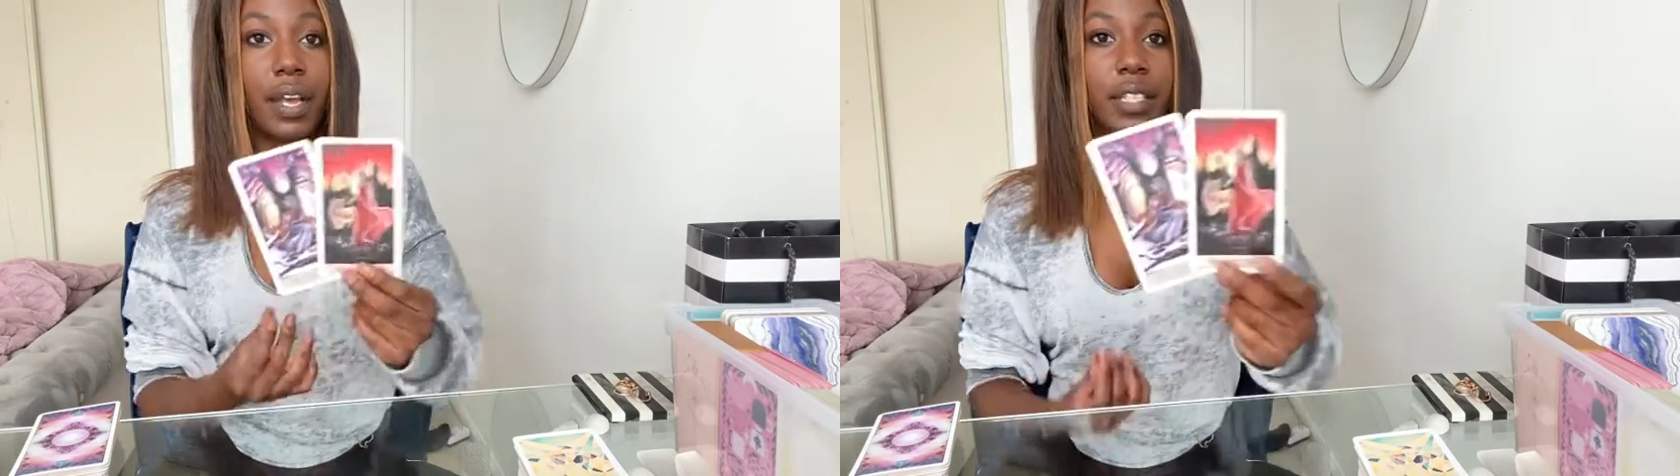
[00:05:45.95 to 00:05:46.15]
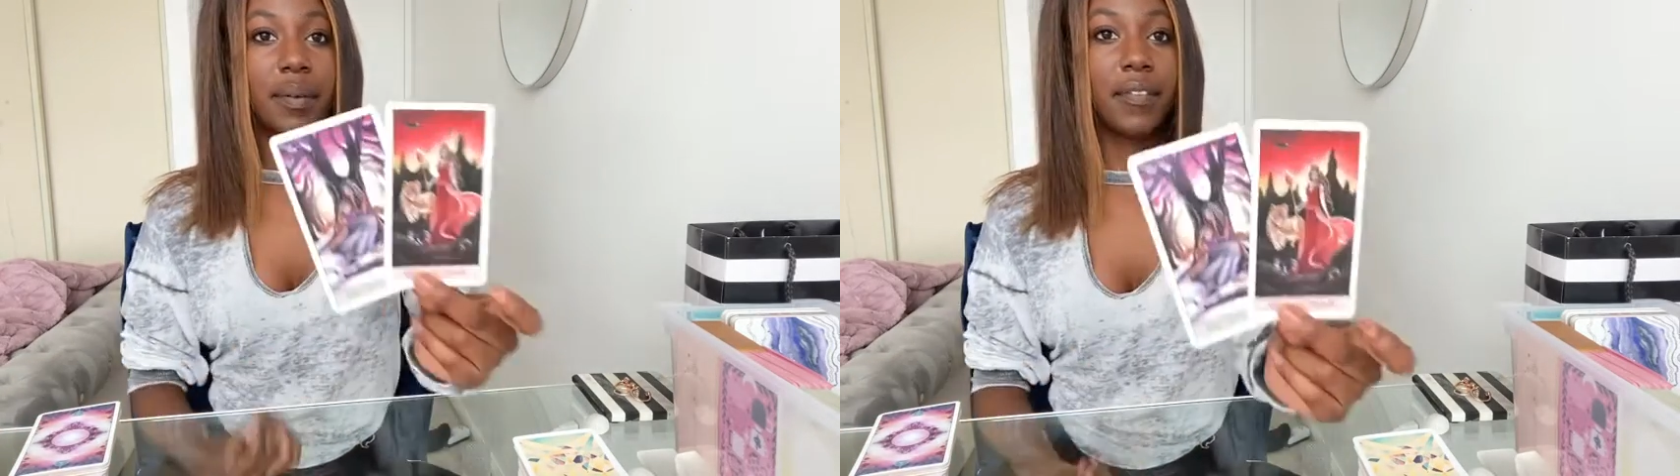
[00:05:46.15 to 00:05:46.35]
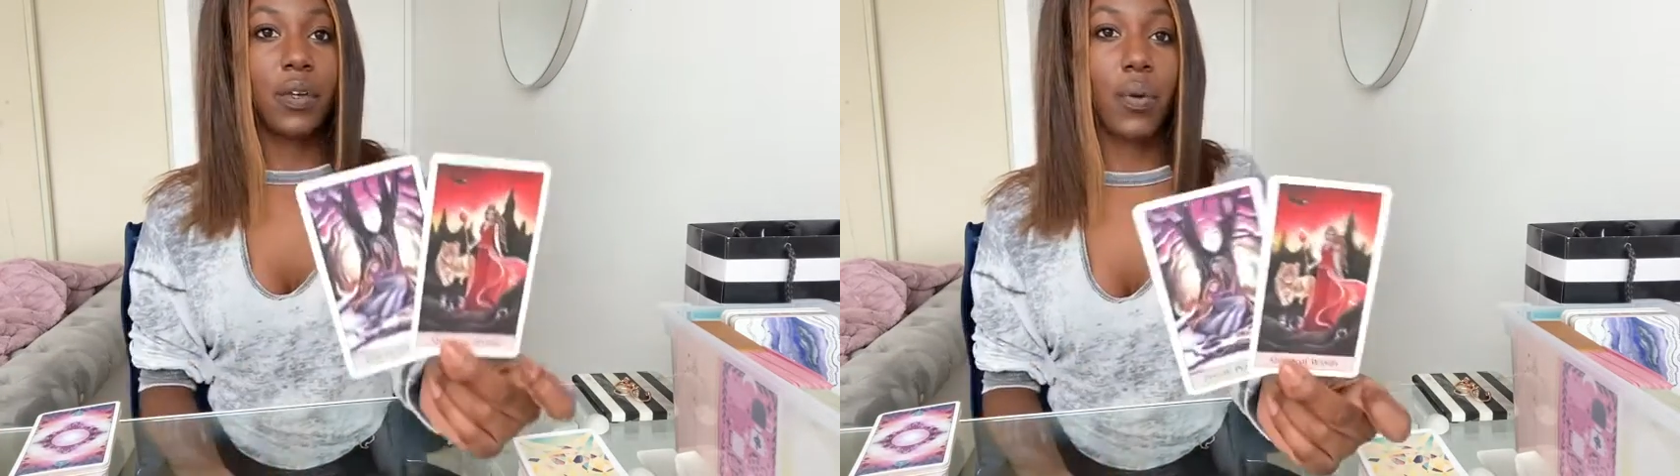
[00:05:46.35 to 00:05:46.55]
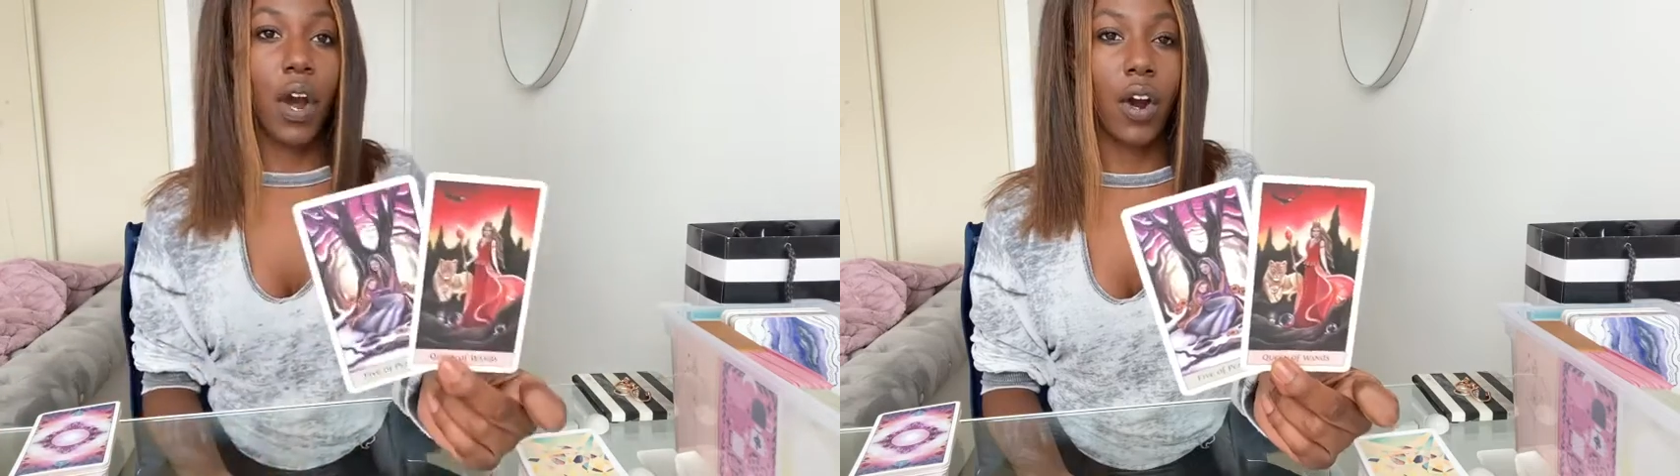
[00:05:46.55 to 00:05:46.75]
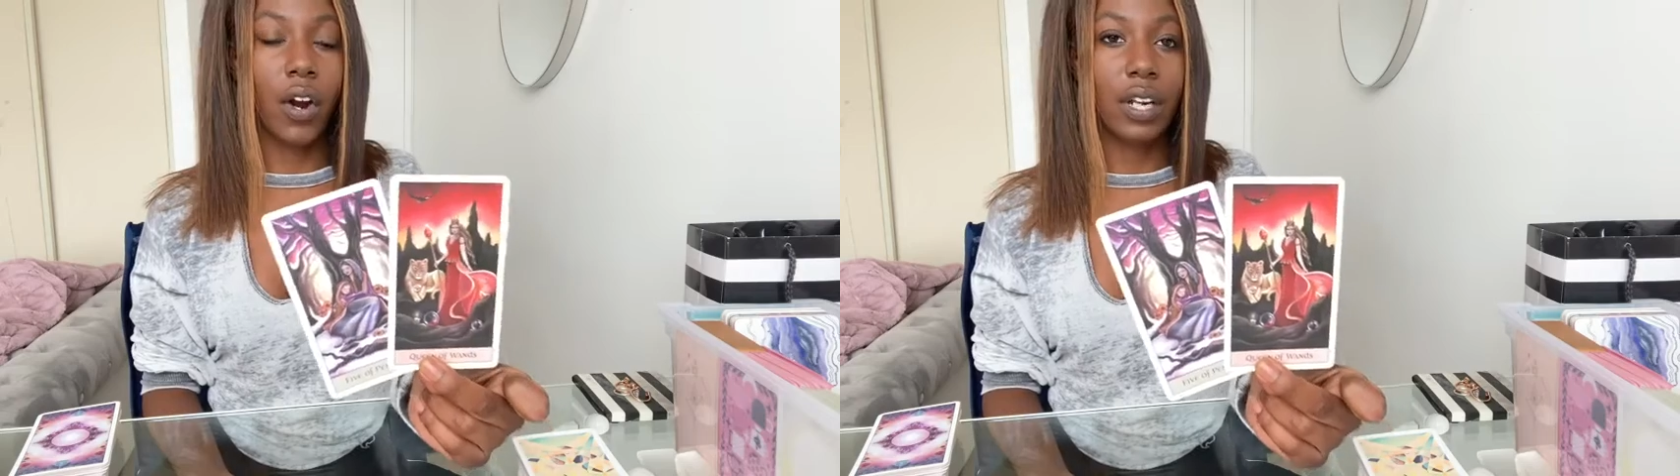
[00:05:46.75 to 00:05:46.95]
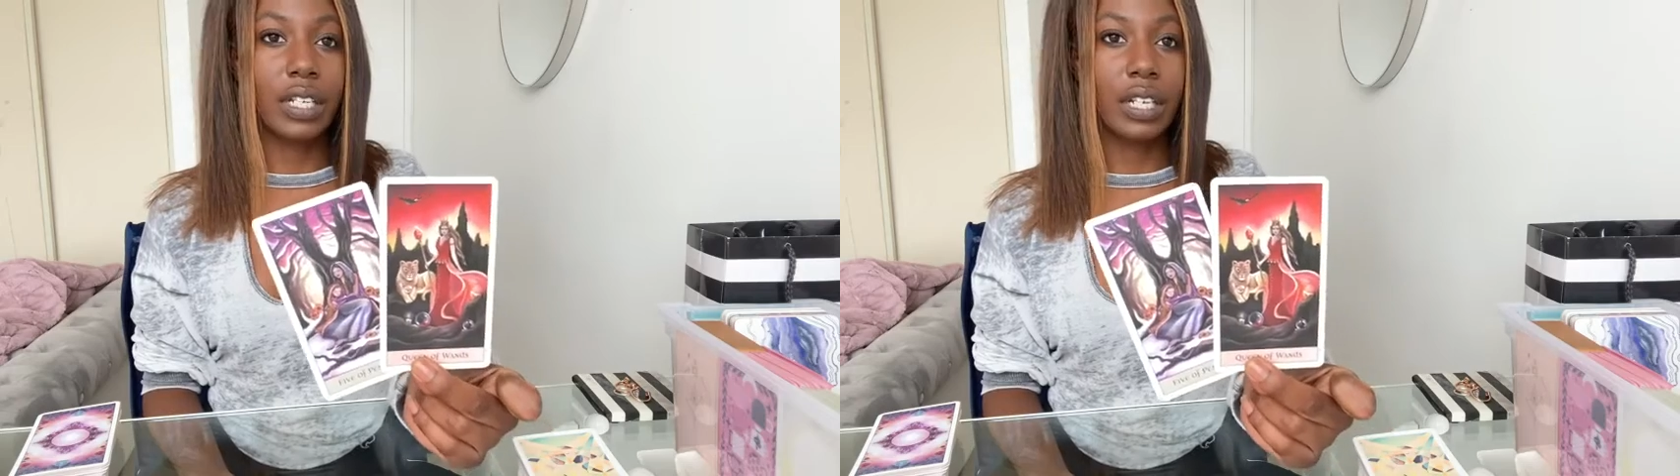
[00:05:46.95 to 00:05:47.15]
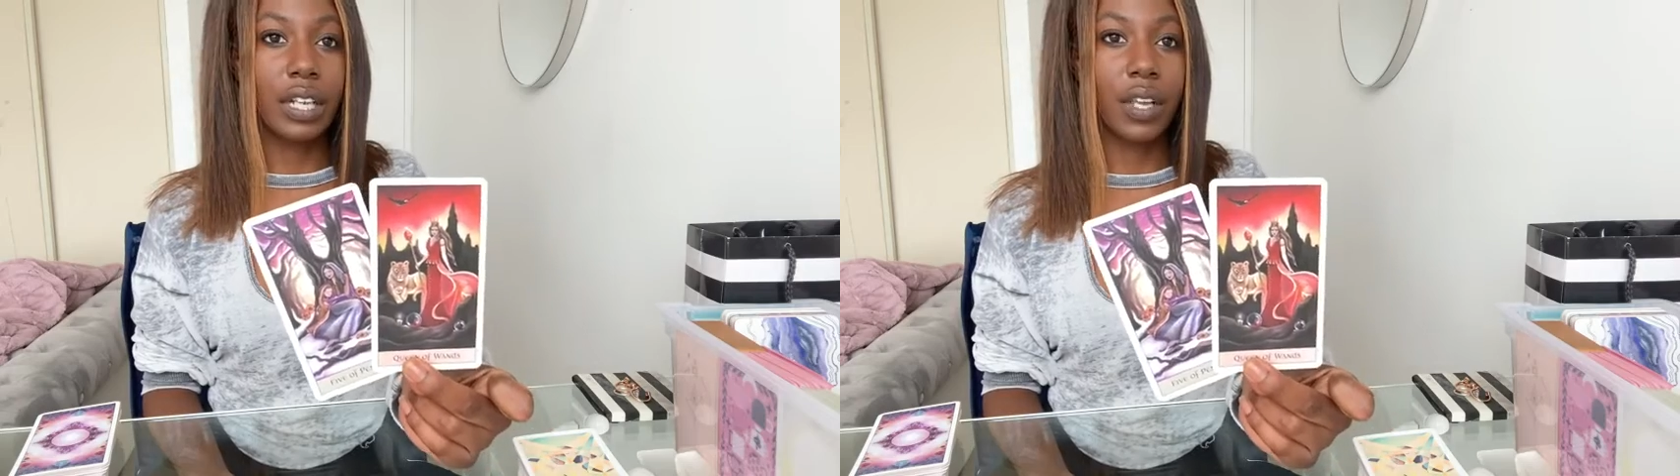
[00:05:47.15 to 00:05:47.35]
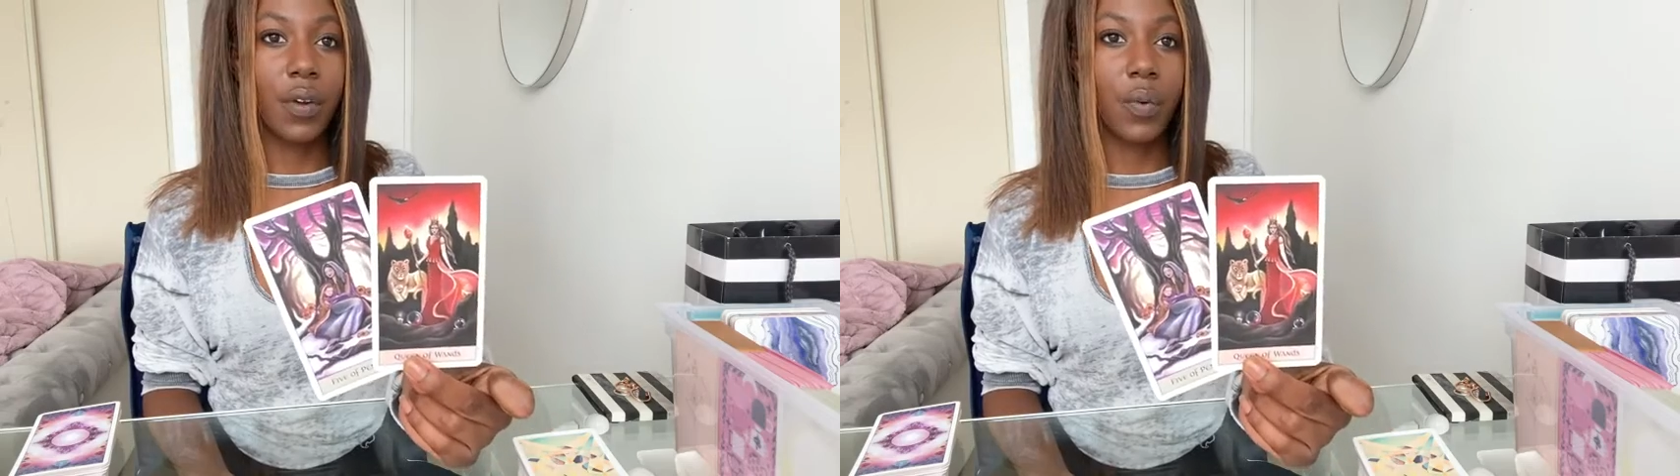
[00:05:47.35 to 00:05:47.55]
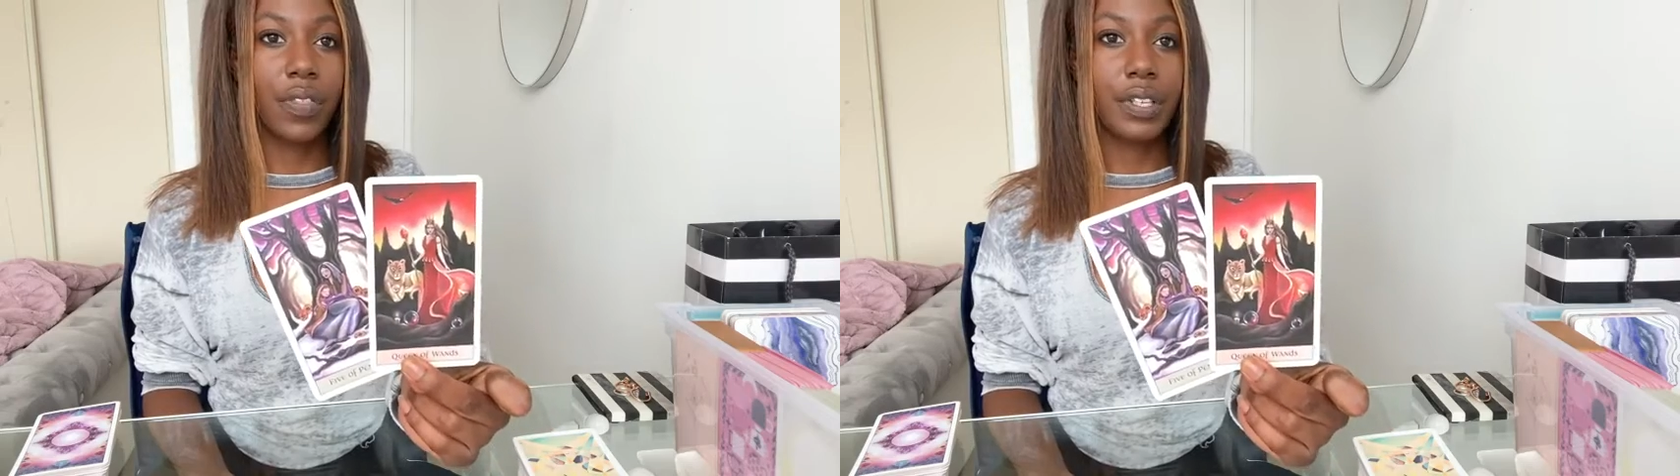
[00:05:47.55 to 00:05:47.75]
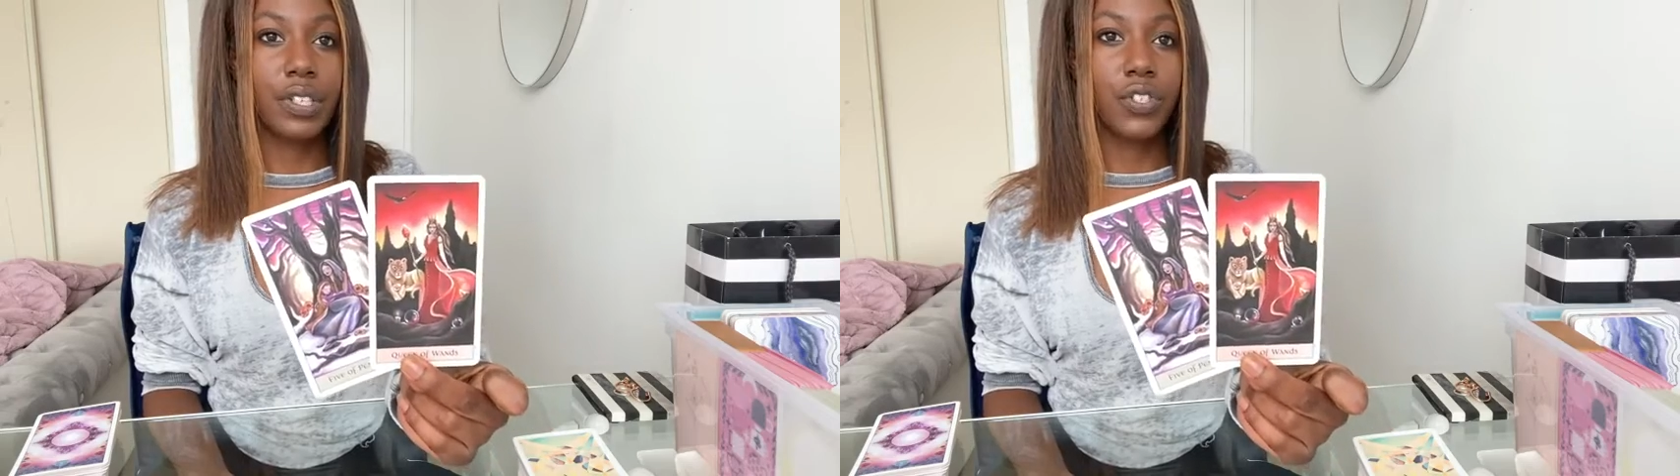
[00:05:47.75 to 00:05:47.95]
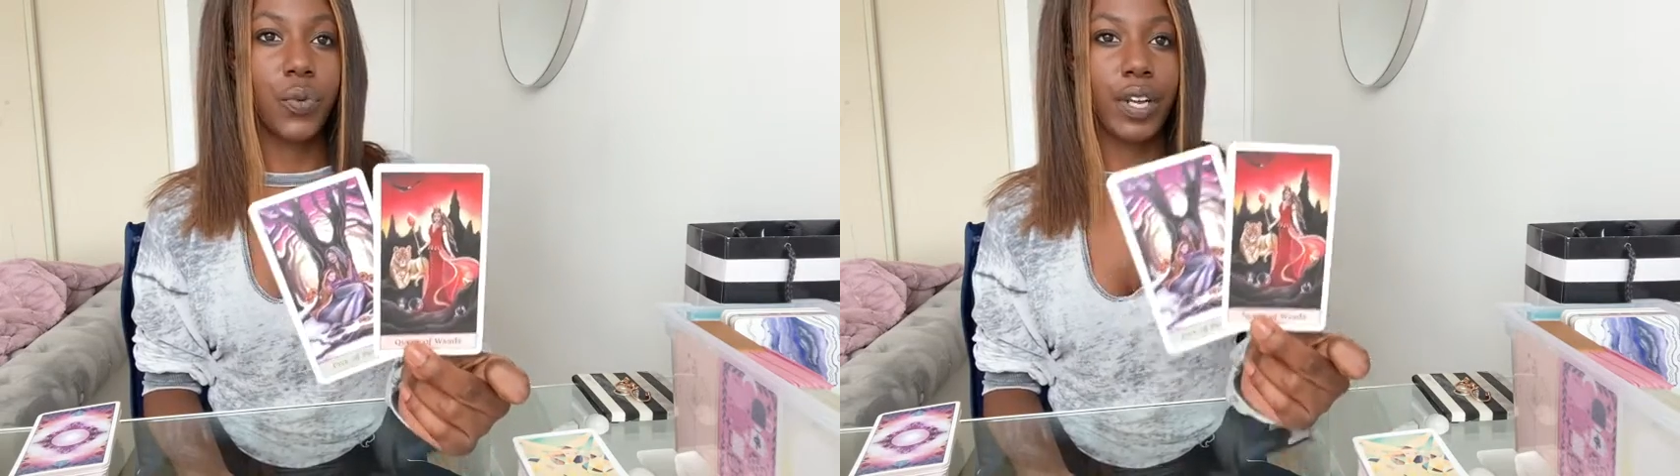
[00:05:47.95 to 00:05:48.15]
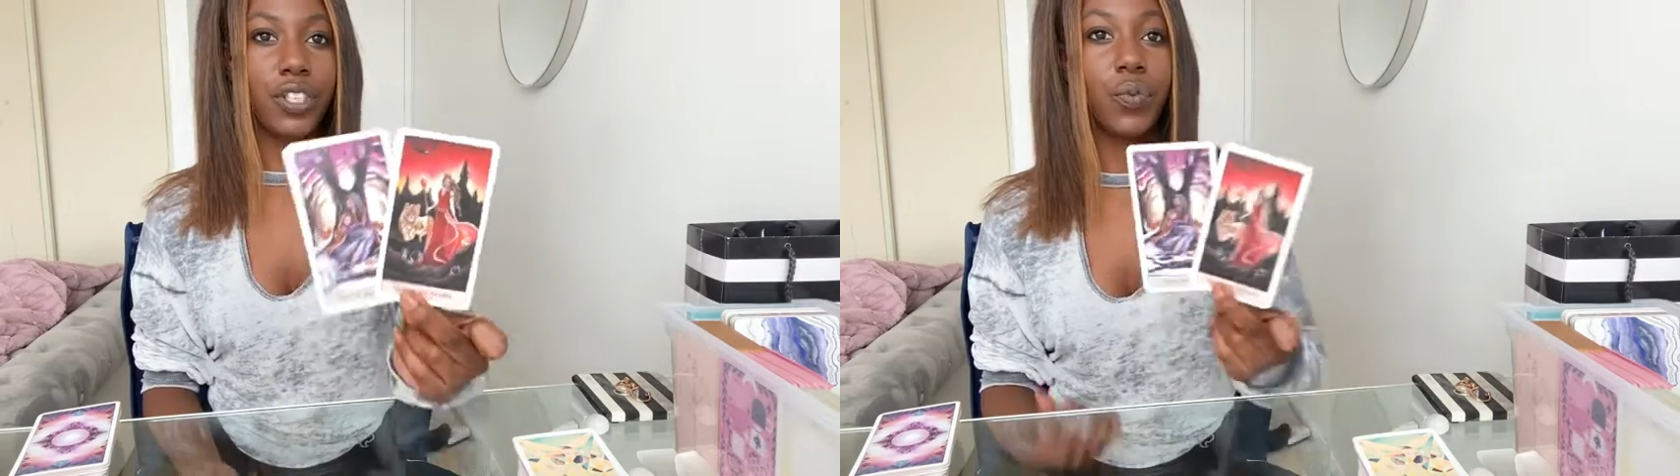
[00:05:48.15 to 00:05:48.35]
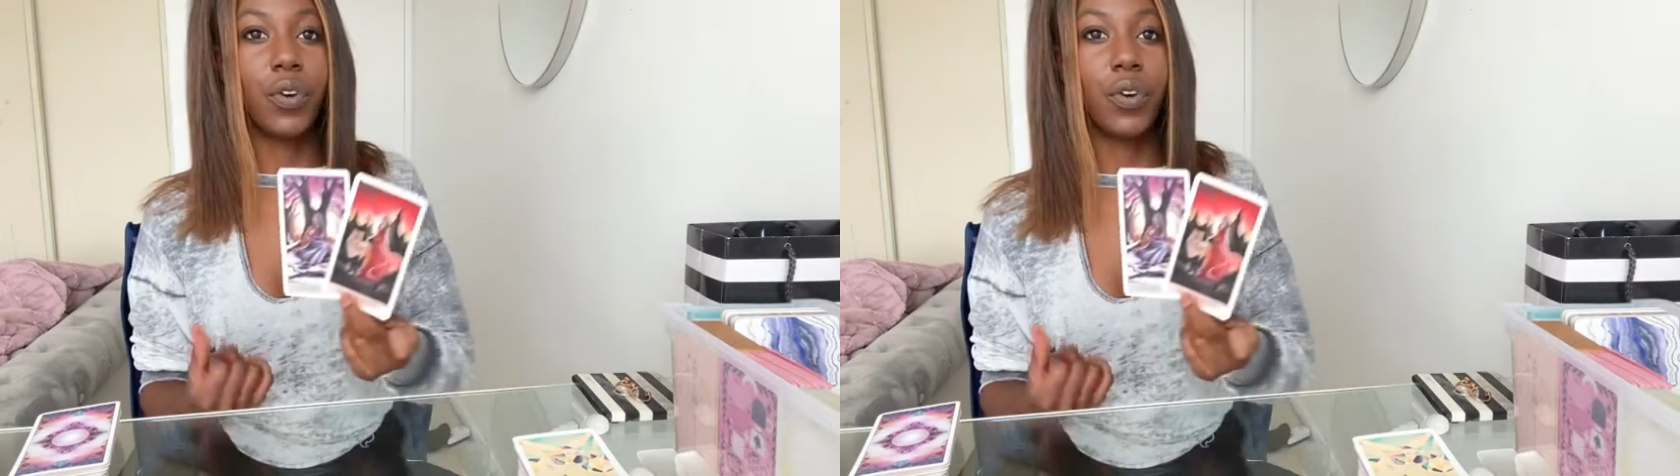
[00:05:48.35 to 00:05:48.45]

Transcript: Some of you are dealing with a situation